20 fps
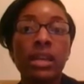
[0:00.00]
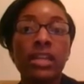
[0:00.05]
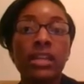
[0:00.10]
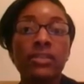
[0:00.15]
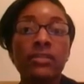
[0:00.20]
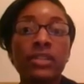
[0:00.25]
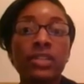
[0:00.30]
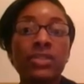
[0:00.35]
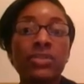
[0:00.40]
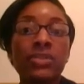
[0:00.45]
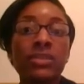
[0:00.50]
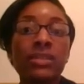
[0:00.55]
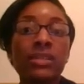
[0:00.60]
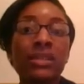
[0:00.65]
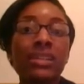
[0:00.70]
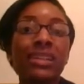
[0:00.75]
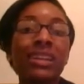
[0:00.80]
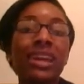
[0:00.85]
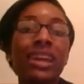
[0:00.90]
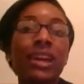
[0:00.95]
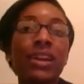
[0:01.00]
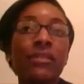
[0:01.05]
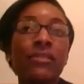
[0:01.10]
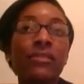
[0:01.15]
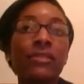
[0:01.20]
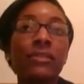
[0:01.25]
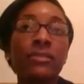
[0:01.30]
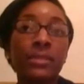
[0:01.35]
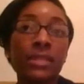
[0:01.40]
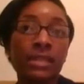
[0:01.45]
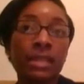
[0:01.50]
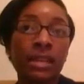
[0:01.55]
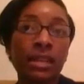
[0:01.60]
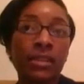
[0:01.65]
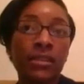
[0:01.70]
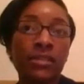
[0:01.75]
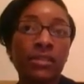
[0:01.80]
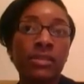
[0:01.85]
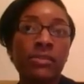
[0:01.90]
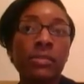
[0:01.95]
Individuals can care for
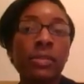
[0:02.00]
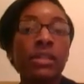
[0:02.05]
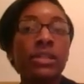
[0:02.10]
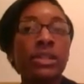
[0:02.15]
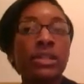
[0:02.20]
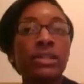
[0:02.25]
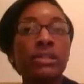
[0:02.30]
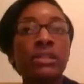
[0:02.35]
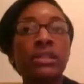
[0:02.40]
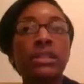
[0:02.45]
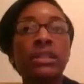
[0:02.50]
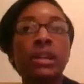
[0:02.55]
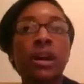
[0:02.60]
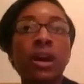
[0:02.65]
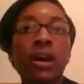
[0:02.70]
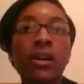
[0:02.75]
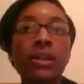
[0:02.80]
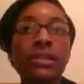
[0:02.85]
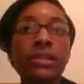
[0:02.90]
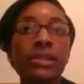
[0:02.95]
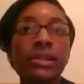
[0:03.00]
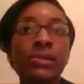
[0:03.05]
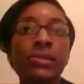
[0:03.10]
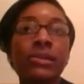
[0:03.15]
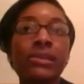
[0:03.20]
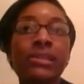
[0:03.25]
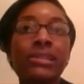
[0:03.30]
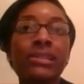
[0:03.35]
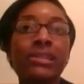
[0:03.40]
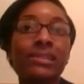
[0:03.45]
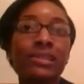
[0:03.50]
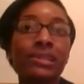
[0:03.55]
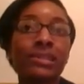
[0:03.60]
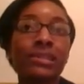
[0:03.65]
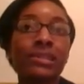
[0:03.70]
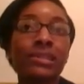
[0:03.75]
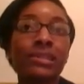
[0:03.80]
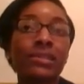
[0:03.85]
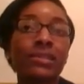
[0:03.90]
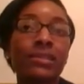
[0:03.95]
themselves, but nurses can also
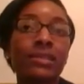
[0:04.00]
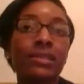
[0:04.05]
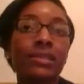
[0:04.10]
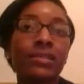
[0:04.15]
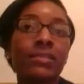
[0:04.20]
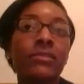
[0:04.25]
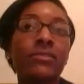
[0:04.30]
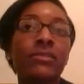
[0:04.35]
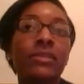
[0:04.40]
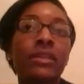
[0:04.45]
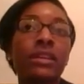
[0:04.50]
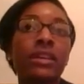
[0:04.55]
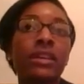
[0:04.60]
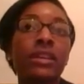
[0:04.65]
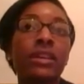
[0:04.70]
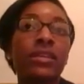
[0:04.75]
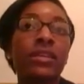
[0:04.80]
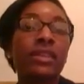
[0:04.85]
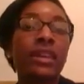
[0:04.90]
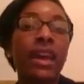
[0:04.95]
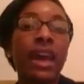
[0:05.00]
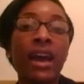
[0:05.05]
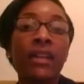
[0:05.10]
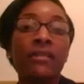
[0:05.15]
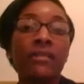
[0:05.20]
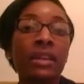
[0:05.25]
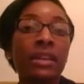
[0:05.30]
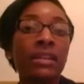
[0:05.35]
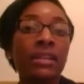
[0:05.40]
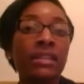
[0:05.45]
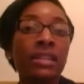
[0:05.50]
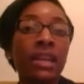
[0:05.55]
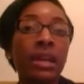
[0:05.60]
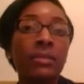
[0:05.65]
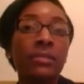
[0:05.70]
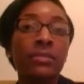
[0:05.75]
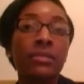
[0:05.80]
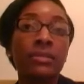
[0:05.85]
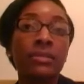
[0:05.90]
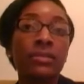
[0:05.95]
assist if they have any
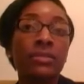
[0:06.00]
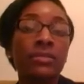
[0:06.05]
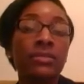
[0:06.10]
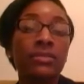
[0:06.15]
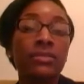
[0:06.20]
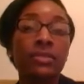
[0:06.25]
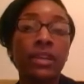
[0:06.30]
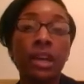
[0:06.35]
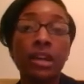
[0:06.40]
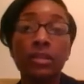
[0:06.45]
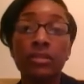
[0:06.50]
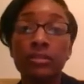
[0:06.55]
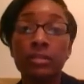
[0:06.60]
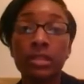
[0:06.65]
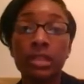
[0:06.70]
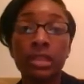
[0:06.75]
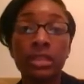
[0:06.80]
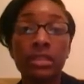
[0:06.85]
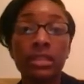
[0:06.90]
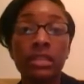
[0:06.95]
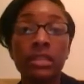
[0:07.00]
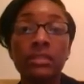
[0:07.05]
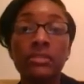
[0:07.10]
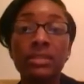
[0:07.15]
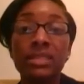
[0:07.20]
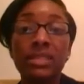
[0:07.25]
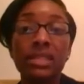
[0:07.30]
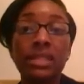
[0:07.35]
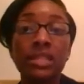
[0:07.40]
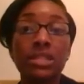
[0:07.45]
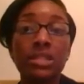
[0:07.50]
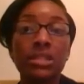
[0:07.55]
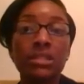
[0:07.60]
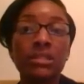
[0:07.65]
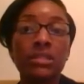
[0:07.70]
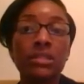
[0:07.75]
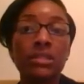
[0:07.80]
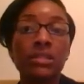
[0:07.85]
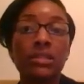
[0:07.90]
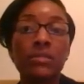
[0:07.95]
type of health-related
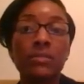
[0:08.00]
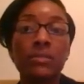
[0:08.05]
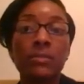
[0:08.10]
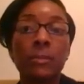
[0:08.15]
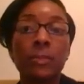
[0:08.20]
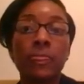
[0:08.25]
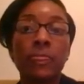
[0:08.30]
limitations.